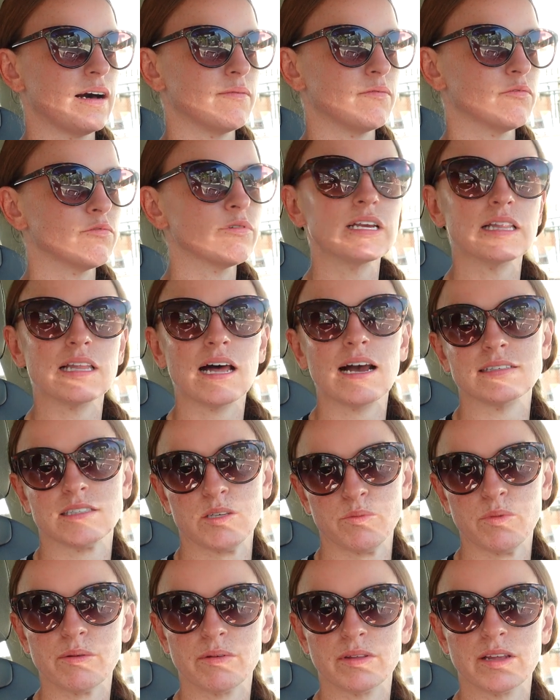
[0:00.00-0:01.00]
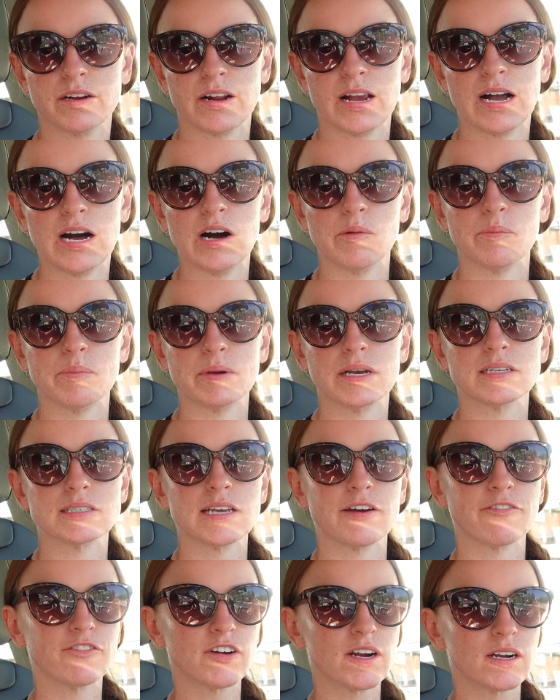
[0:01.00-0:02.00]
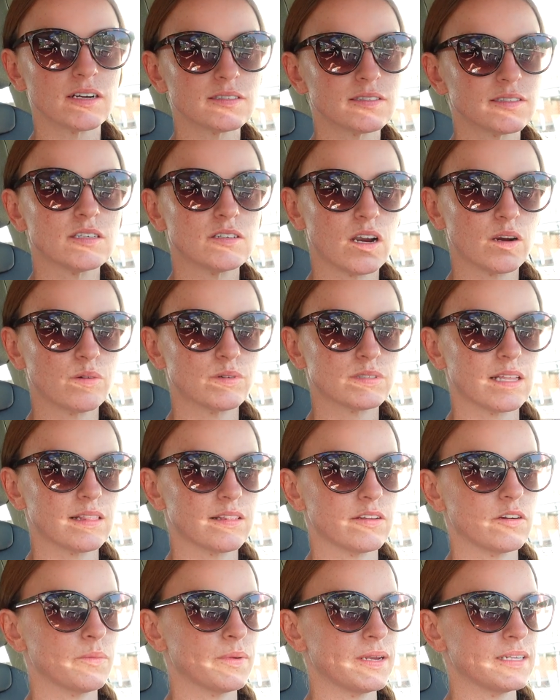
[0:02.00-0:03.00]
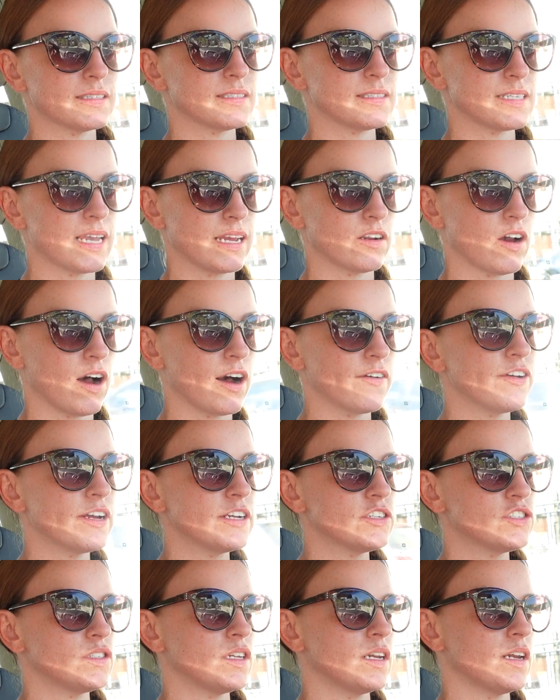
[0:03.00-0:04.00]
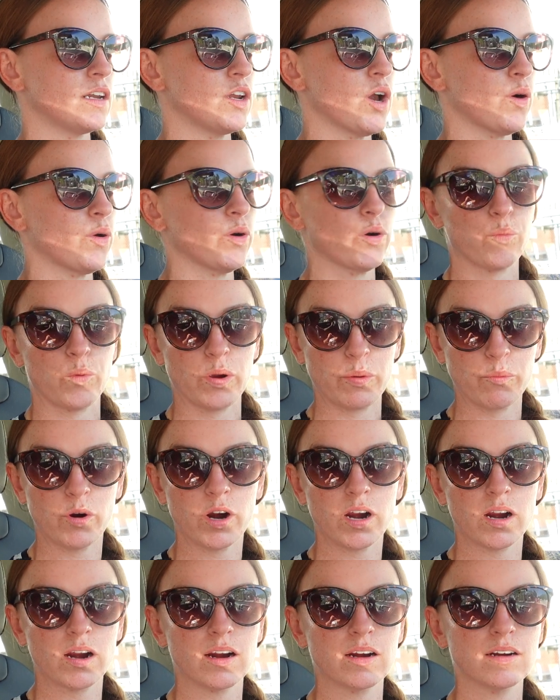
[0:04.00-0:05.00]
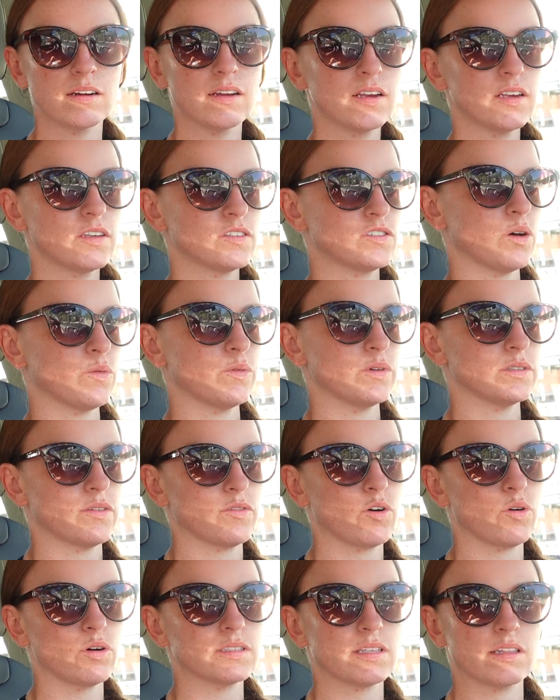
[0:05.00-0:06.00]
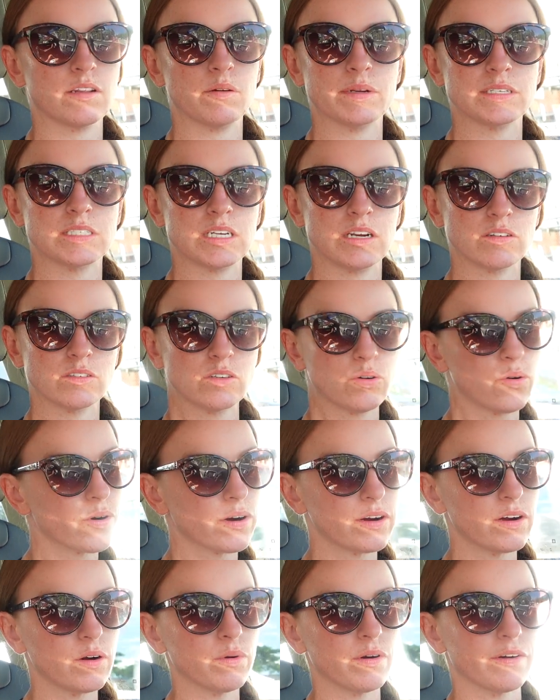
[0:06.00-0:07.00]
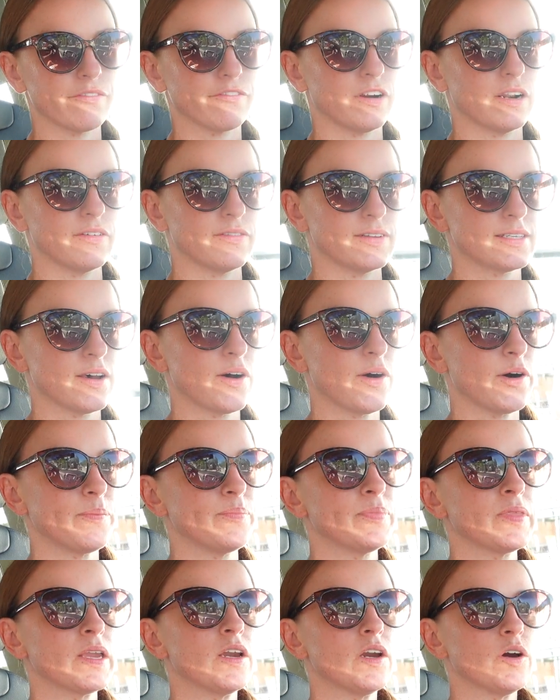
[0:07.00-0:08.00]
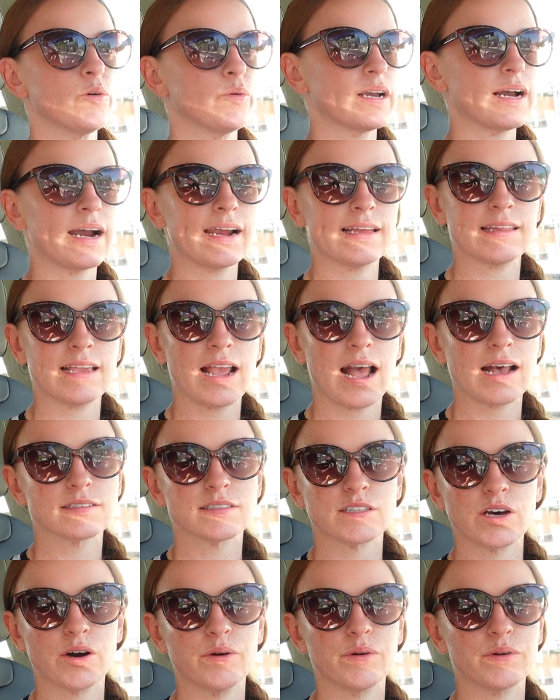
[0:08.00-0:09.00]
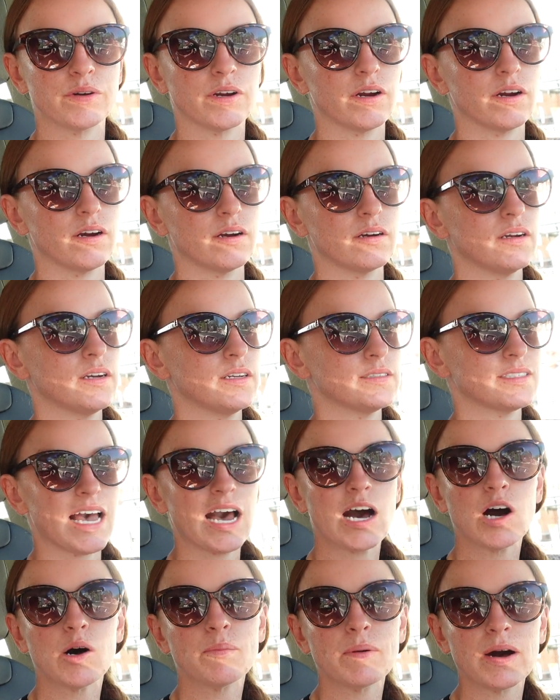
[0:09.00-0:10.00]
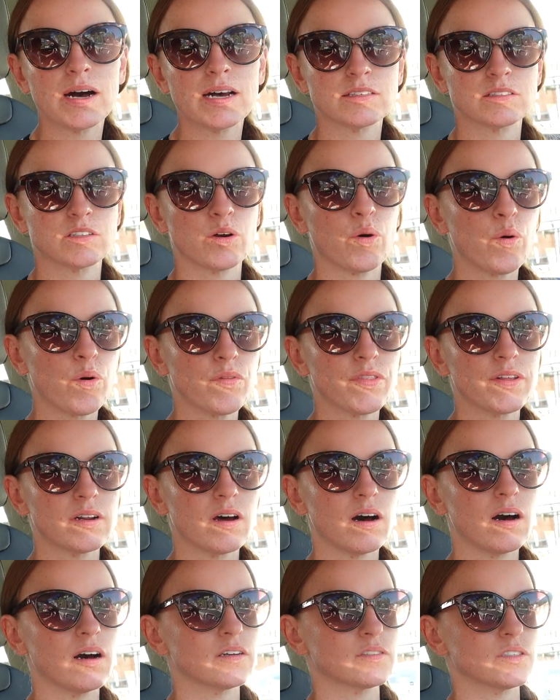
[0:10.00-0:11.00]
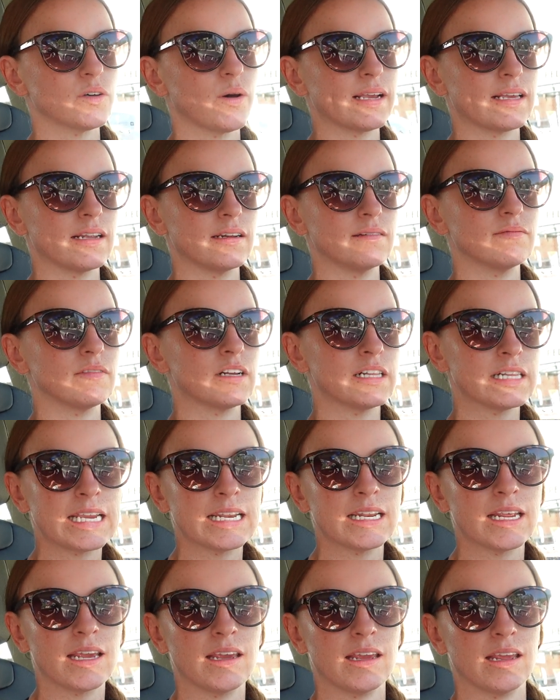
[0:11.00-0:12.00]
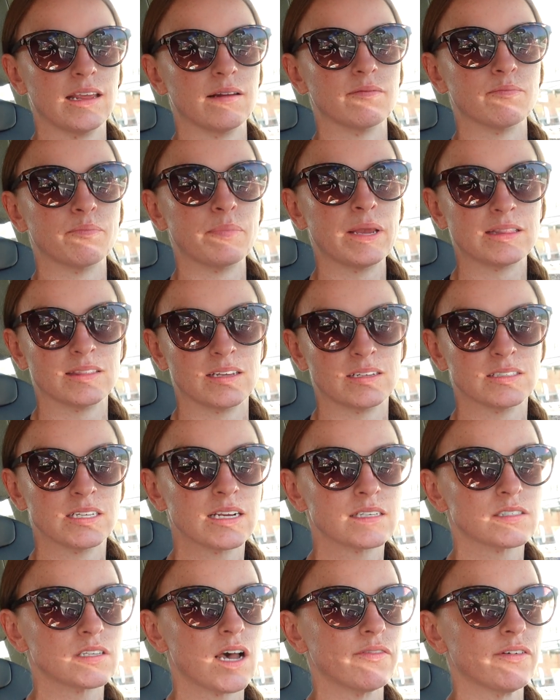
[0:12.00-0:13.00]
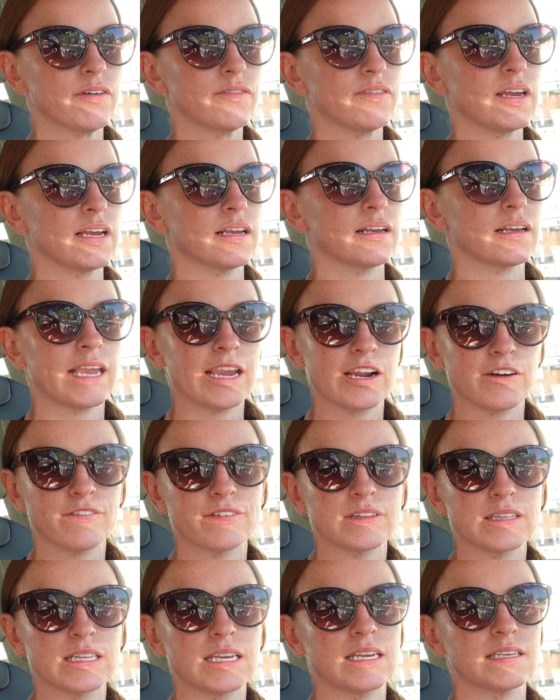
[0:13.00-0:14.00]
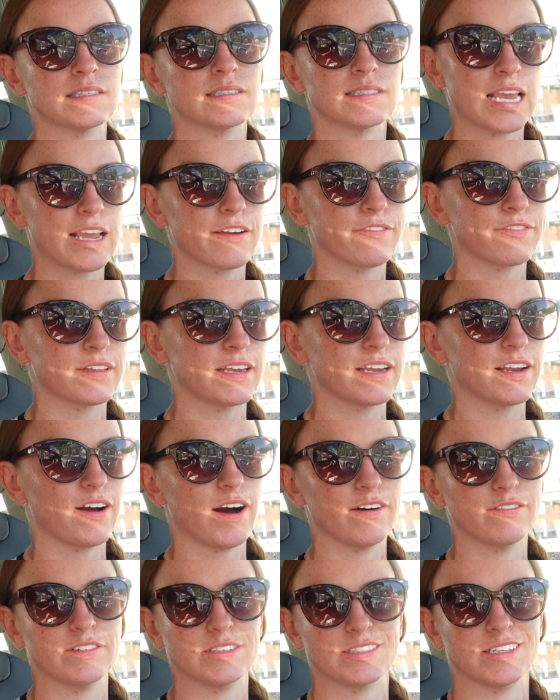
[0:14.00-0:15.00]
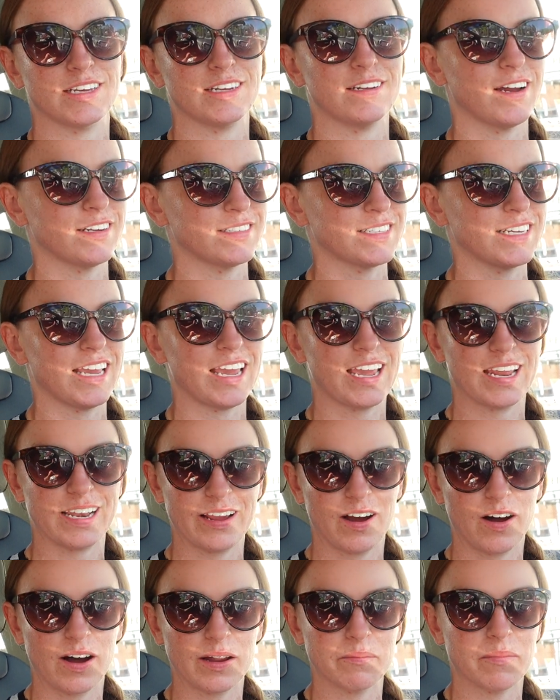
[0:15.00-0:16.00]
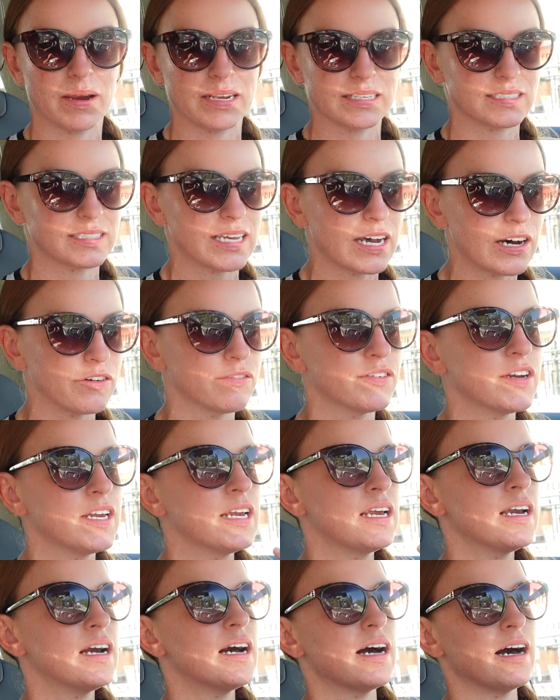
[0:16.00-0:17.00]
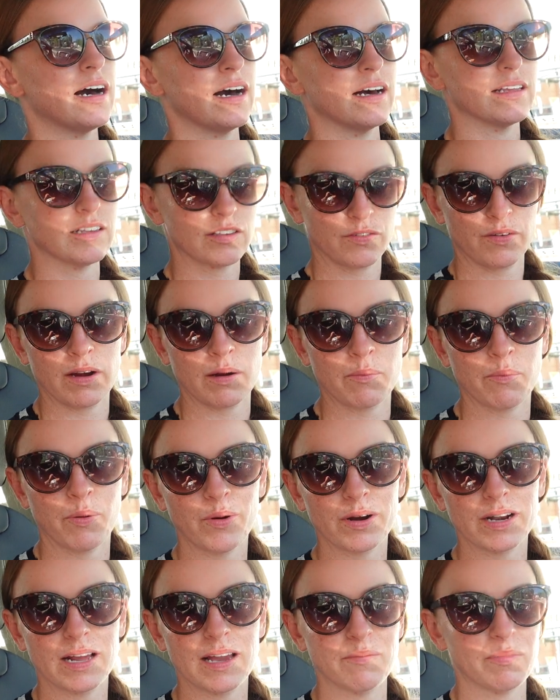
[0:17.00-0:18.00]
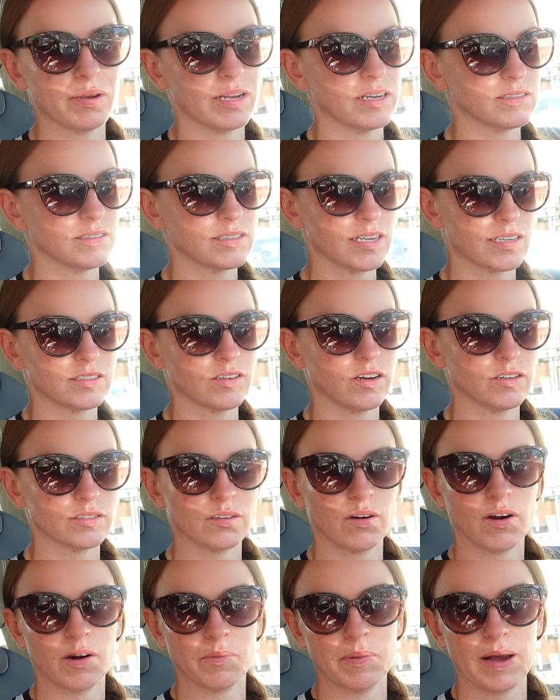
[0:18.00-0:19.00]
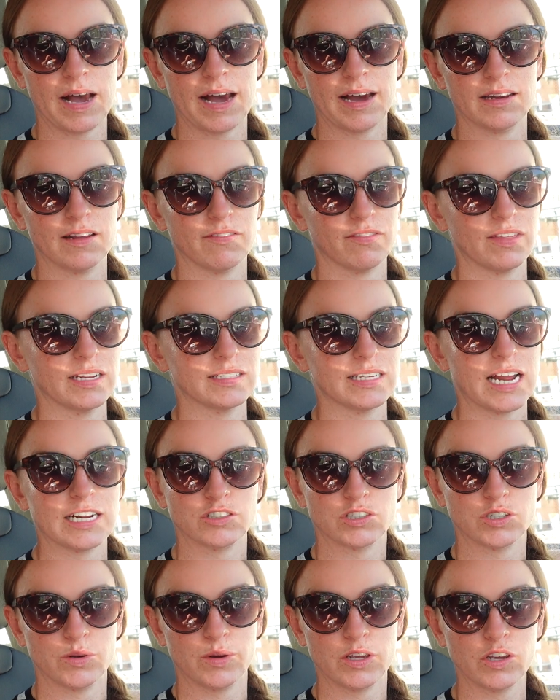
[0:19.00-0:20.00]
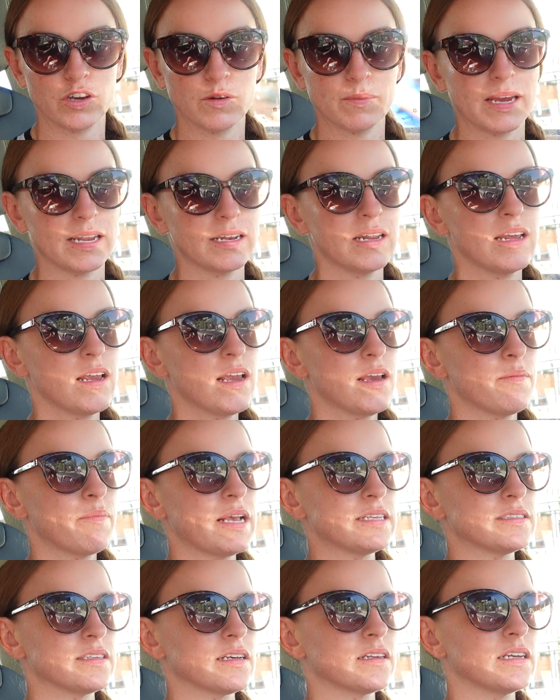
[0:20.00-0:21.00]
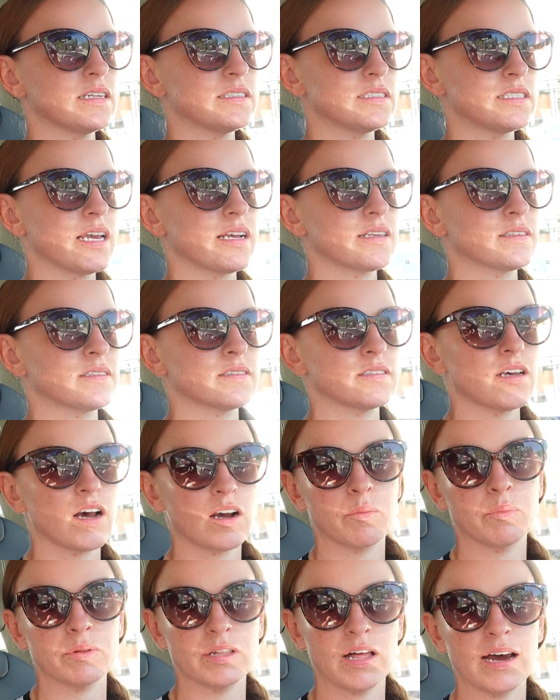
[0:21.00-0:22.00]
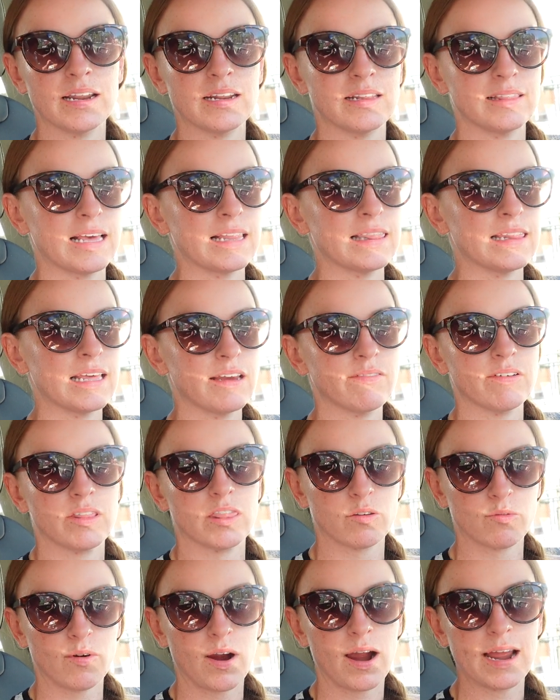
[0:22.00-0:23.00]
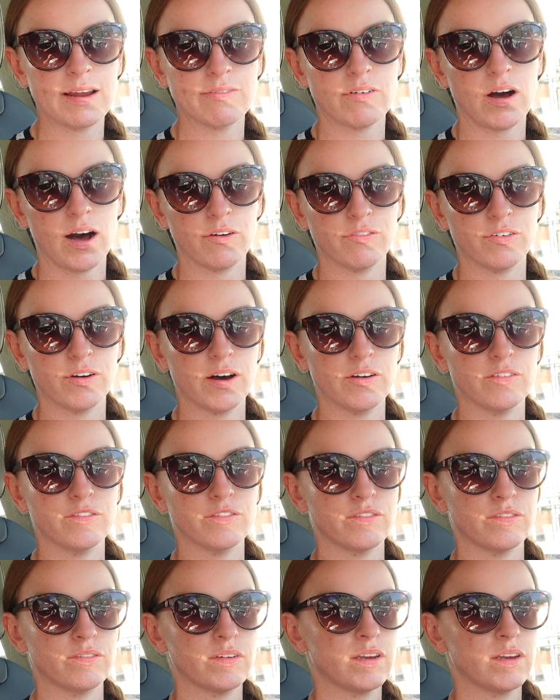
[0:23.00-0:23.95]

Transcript: realized that we were there to help, because at first the dog was a little bit standoffish, didn't know who we were, so was of course a little bit territorial. We're in front of his home. We kindly asked the owner to help us to hold the dog so I could clean it and pick the ticks off of it carefully, safely, obviously not to get any on myself. It's very important because ticks also are bad if they attach to a human. Basically, ticks suck blood and they live and thrive off of